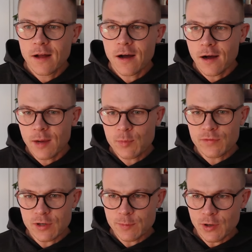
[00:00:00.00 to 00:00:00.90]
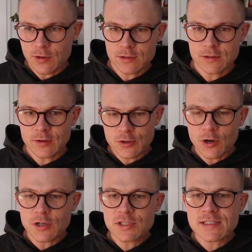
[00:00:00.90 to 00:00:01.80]
I prefer to be on the
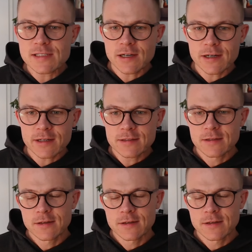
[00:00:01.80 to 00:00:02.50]
cautious side.